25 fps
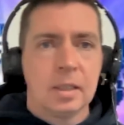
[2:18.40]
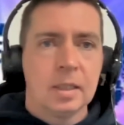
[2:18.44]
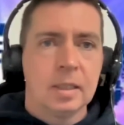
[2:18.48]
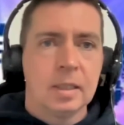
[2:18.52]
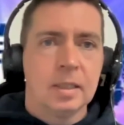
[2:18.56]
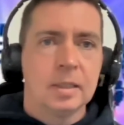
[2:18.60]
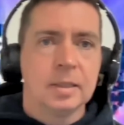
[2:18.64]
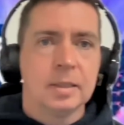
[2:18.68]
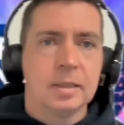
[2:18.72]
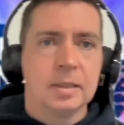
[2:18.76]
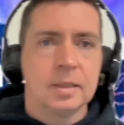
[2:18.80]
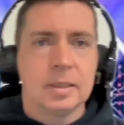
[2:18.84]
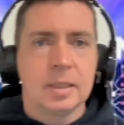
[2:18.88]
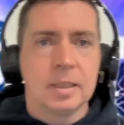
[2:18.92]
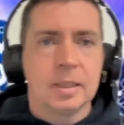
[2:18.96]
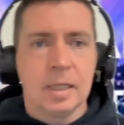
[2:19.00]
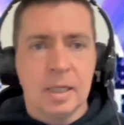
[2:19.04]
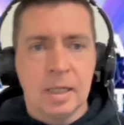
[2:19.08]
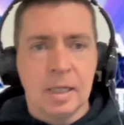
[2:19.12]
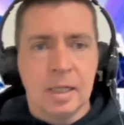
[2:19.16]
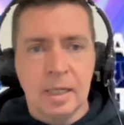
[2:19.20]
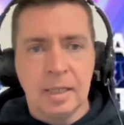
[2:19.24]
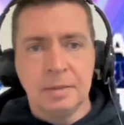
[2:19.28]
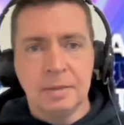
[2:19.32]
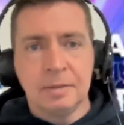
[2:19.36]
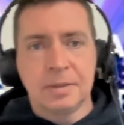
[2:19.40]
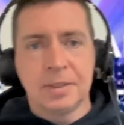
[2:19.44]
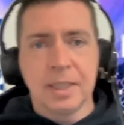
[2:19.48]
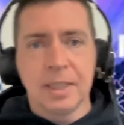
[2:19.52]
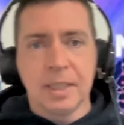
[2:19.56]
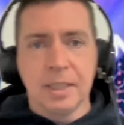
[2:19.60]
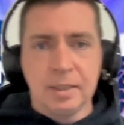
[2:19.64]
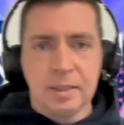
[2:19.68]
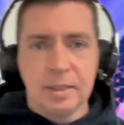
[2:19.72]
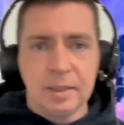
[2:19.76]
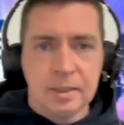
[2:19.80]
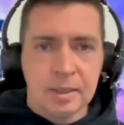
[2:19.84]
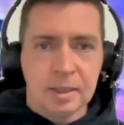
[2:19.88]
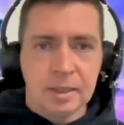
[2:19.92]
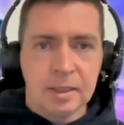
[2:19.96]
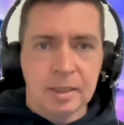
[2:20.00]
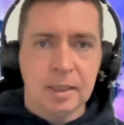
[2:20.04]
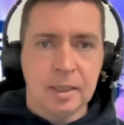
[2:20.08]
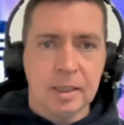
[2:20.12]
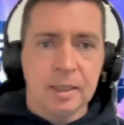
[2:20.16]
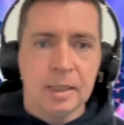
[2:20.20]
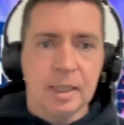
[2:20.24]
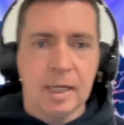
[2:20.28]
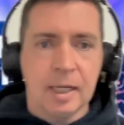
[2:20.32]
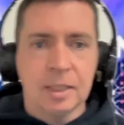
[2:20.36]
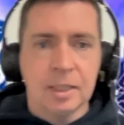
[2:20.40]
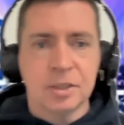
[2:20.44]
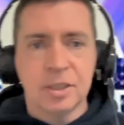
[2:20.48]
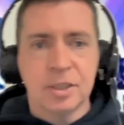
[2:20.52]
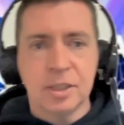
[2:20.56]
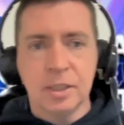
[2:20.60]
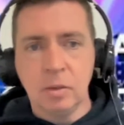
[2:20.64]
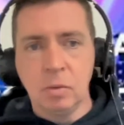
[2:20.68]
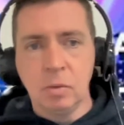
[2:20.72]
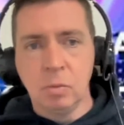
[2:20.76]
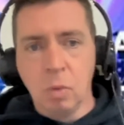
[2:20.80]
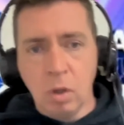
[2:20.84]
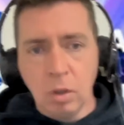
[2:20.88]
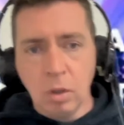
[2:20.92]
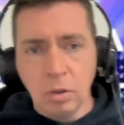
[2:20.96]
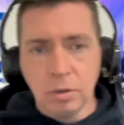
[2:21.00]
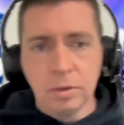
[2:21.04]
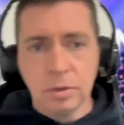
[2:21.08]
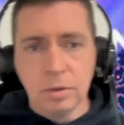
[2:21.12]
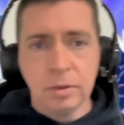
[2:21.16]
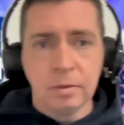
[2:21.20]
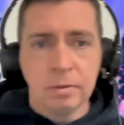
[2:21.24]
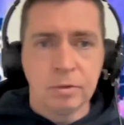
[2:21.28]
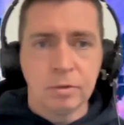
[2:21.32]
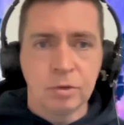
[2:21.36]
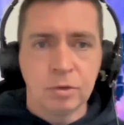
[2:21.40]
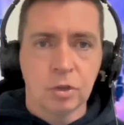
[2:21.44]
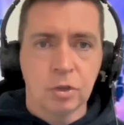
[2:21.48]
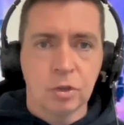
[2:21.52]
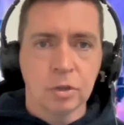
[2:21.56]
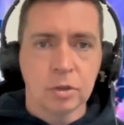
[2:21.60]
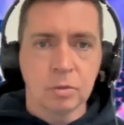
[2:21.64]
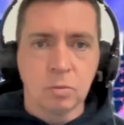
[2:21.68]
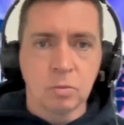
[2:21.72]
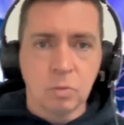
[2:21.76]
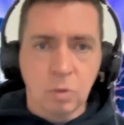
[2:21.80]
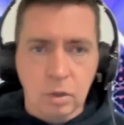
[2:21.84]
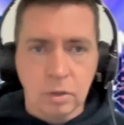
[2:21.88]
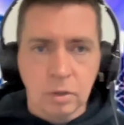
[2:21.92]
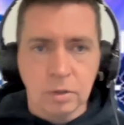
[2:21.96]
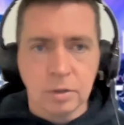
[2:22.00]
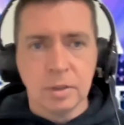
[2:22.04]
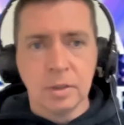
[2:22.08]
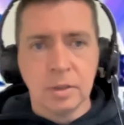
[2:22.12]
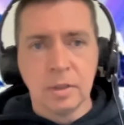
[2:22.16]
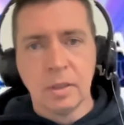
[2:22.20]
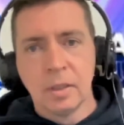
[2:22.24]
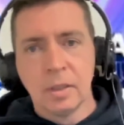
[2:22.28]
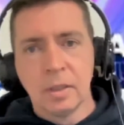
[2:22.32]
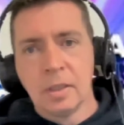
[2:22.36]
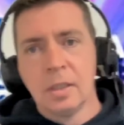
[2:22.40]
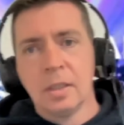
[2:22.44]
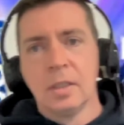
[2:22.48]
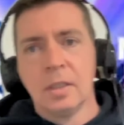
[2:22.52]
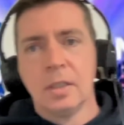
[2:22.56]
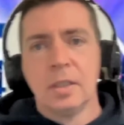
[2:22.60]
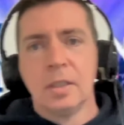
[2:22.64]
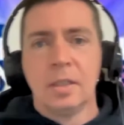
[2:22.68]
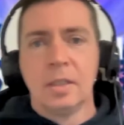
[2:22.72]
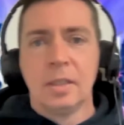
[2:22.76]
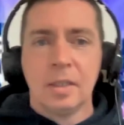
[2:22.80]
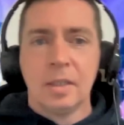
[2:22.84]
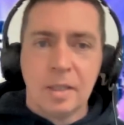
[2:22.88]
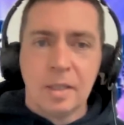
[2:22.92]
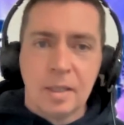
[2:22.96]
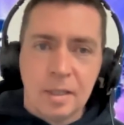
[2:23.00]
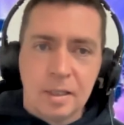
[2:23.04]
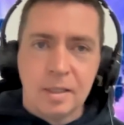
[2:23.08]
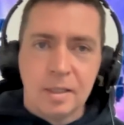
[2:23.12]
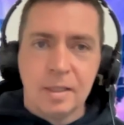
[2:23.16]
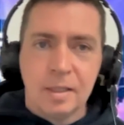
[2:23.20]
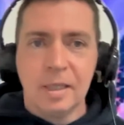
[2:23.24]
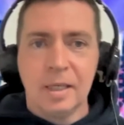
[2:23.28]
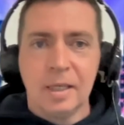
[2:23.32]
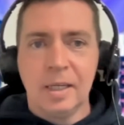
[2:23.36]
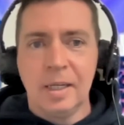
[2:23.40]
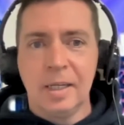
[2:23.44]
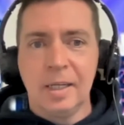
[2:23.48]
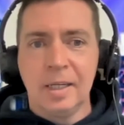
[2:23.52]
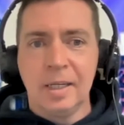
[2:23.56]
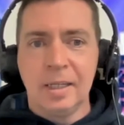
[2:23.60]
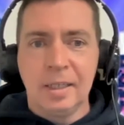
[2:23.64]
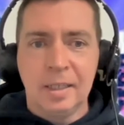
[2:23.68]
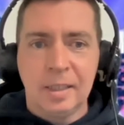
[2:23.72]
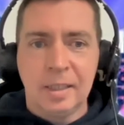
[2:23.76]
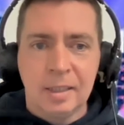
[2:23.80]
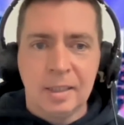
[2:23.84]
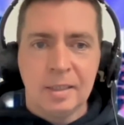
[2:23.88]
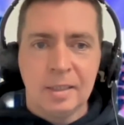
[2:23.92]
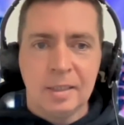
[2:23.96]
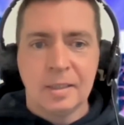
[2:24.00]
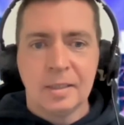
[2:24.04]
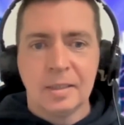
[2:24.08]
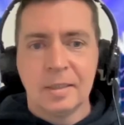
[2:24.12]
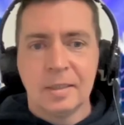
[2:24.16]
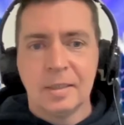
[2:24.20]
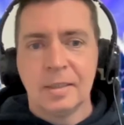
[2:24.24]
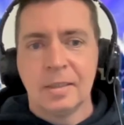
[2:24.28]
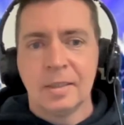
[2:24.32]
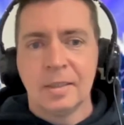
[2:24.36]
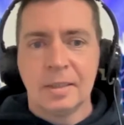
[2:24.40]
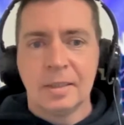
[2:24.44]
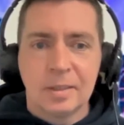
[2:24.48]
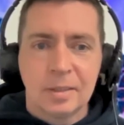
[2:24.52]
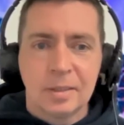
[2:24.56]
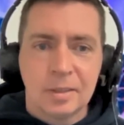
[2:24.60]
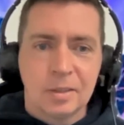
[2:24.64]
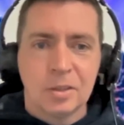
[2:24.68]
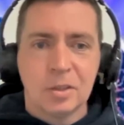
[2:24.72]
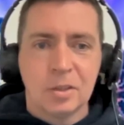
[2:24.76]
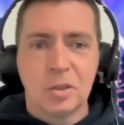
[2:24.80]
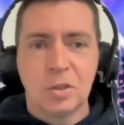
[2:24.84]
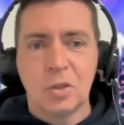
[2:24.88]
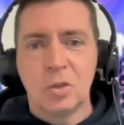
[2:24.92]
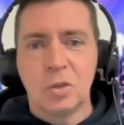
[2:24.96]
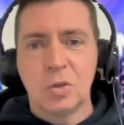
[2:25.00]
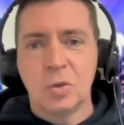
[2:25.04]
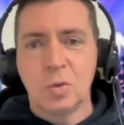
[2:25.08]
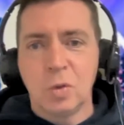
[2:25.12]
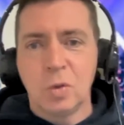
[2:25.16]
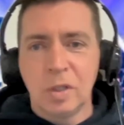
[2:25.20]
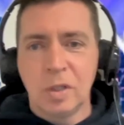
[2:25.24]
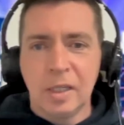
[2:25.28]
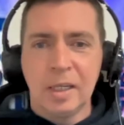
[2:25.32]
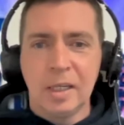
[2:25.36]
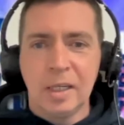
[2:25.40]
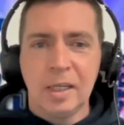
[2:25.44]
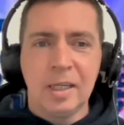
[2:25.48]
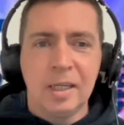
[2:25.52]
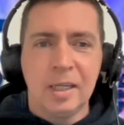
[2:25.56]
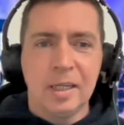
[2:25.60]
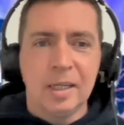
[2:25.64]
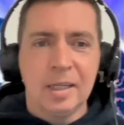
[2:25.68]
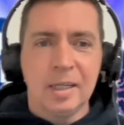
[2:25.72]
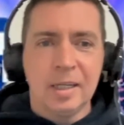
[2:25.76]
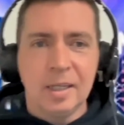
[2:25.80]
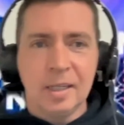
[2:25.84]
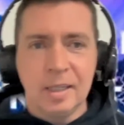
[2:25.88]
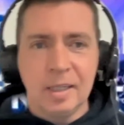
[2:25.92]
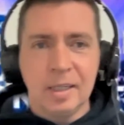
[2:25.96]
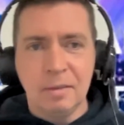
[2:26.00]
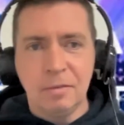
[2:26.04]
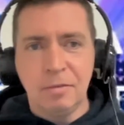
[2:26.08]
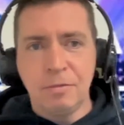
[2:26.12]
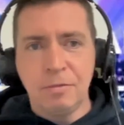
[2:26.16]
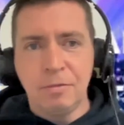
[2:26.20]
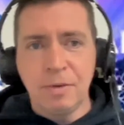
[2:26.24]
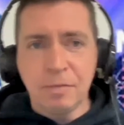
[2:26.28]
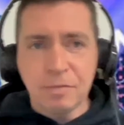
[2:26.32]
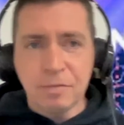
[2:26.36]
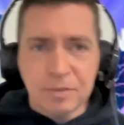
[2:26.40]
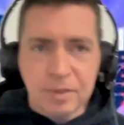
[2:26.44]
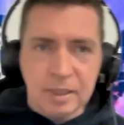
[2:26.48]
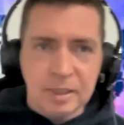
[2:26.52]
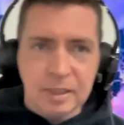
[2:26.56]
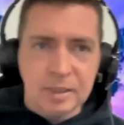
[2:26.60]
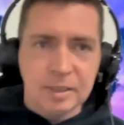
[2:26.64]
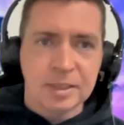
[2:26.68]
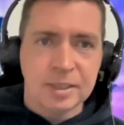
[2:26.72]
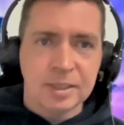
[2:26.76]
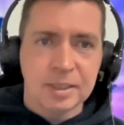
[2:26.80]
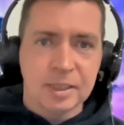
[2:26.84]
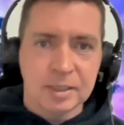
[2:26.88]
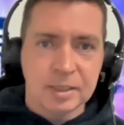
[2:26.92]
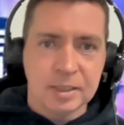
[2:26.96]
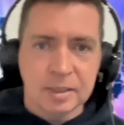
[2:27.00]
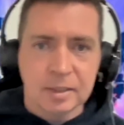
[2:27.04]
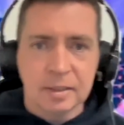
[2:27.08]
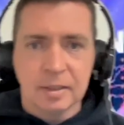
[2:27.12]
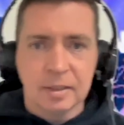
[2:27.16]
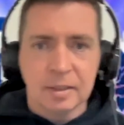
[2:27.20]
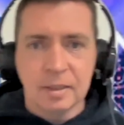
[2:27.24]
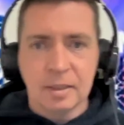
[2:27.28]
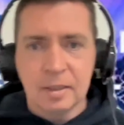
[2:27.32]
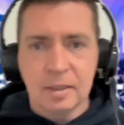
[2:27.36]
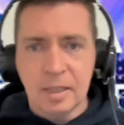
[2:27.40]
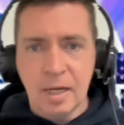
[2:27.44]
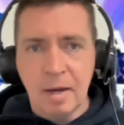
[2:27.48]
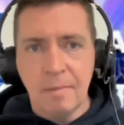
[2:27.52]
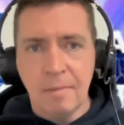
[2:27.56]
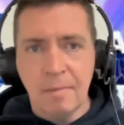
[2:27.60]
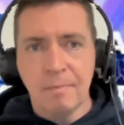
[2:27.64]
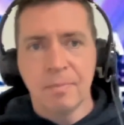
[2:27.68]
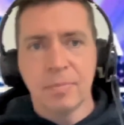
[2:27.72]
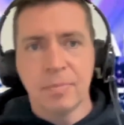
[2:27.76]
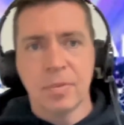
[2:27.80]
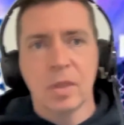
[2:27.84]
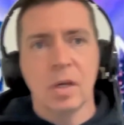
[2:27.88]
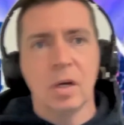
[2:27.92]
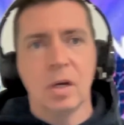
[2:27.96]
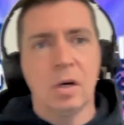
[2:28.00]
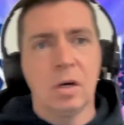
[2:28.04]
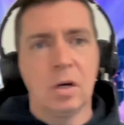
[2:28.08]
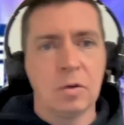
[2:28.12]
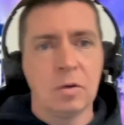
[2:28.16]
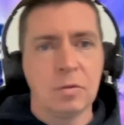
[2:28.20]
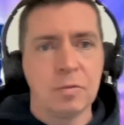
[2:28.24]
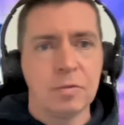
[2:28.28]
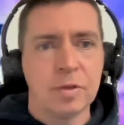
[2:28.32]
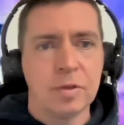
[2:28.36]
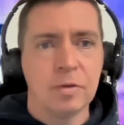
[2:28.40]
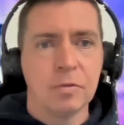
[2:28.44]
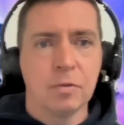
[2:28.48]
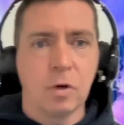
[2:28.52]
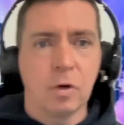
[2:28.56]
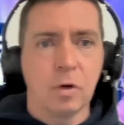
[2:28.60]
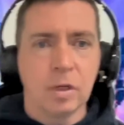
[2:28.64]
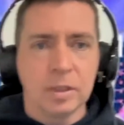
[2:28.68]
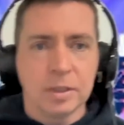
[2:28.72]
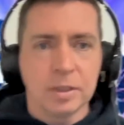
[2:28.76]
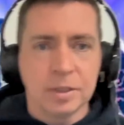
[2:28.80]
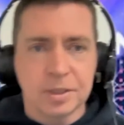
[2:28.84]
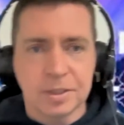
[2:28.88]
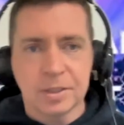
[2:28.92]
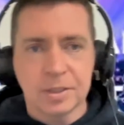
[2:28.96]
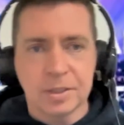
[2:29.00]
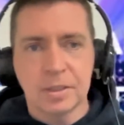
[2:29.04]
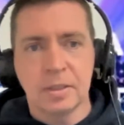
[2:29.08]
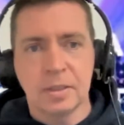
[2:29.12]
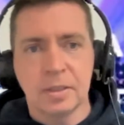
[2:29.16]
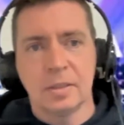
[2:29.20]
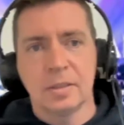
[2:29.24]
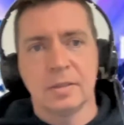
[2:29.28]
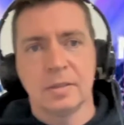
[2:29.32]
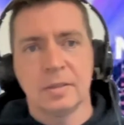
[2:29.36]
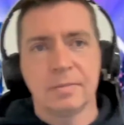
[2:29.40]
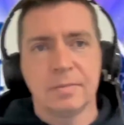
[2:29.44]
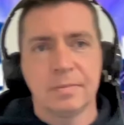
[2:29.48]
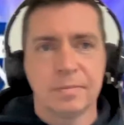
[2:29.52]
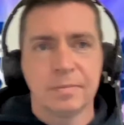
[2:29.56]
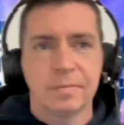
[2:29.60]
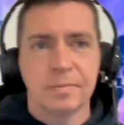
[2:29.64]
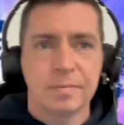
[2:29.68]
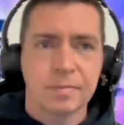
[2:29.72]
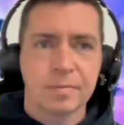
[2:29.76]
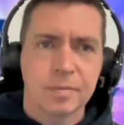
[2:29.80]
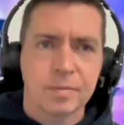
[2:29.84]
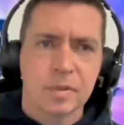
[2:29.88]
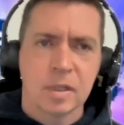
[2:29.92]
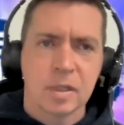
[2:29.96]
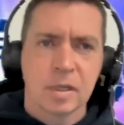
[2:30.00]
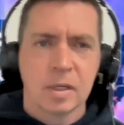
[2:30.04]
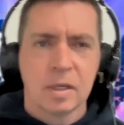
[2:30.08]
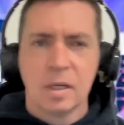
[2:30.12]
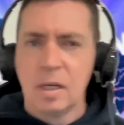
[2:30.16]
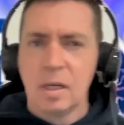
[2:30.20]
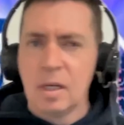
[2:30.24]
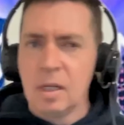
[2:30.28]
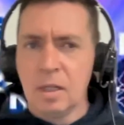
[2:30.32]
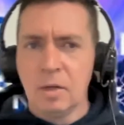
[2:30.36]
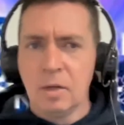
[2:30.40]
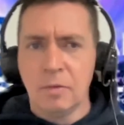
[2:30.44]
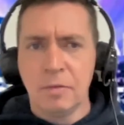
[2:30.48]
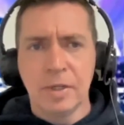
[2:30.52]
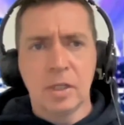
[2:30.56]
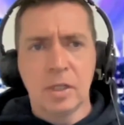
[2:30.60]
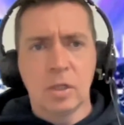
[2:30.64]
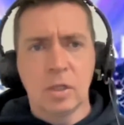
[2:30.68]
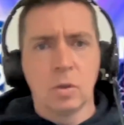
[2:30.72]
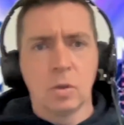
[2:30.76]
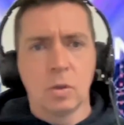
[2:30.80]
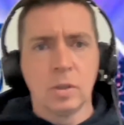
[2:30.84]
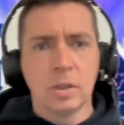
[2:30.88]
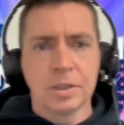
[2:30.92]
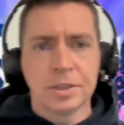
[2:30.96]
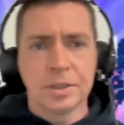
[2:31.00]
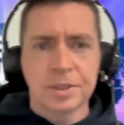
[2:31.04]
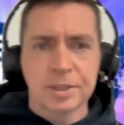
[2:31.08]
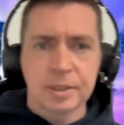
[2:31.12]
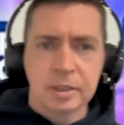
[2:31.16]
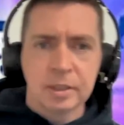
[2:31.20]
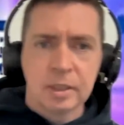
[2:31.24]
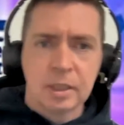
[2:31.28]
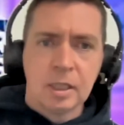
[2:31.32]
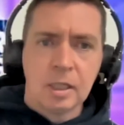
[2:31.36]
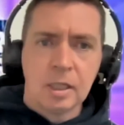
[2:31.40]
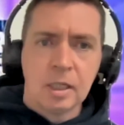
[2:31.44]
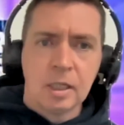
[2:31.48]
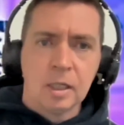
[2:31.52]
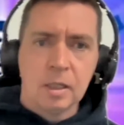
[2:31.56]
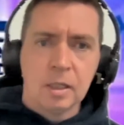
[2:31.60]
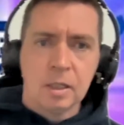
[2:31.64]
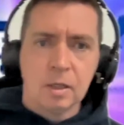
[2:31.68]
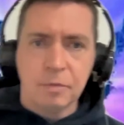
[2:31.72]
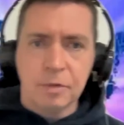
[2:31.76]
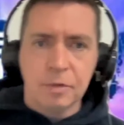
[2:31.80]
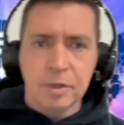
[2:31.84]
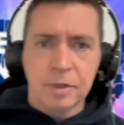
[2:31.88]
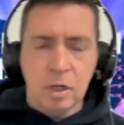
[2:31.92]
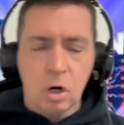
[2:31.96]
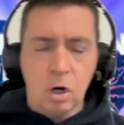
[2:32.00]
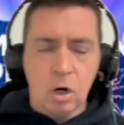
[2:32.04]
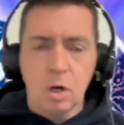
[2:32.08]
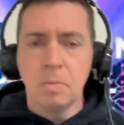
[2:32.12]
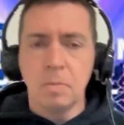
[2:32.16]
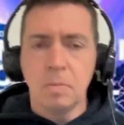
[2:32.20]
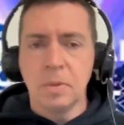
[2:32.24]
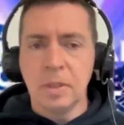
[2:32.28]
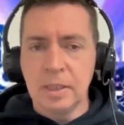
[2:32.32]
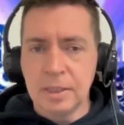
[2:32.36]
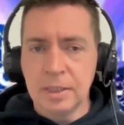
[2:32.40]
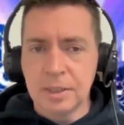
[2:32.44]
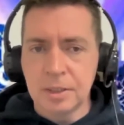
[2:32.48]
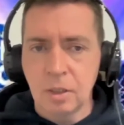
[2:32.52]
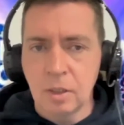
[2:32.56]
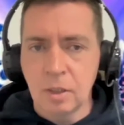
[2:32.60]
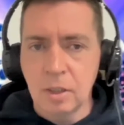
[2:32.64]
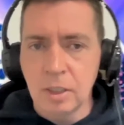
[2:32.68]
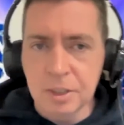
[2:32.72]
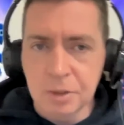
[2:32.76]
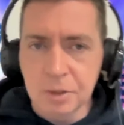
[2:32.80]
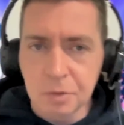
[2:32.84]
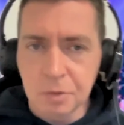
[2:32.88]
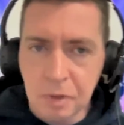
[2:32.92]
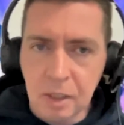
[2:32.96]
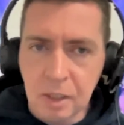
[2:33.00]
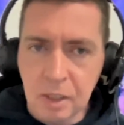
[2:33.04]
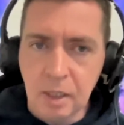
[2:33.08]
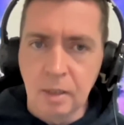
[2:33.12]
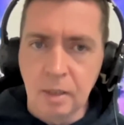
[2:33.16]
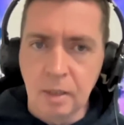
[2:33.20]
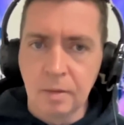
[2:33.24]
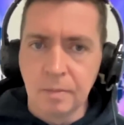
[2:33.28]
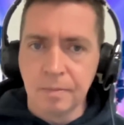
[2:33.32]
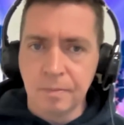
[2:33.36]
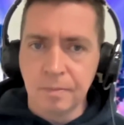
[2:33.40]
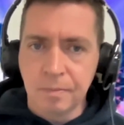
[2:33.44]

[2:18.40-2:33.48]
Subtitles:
and I've seen that he actually won, Jordan won, the 2015 season, yeah, of The Voice. Lovely chorus, lovely harmonies there as well.